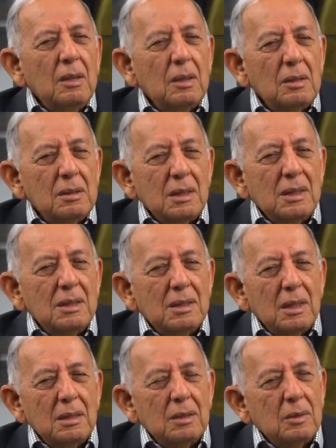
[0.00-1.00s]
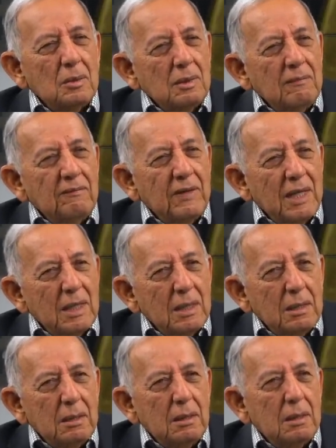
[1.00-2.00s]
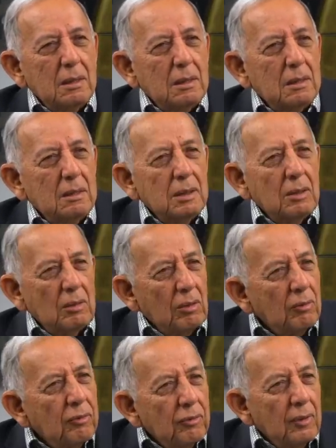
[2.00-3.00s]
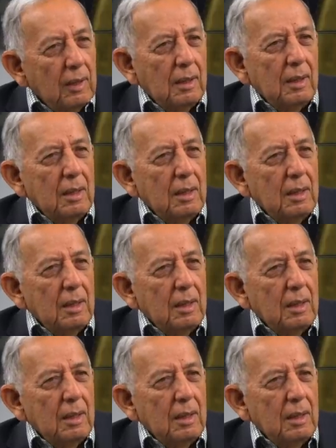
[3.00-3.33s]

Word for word: there's an intent to invade the Earth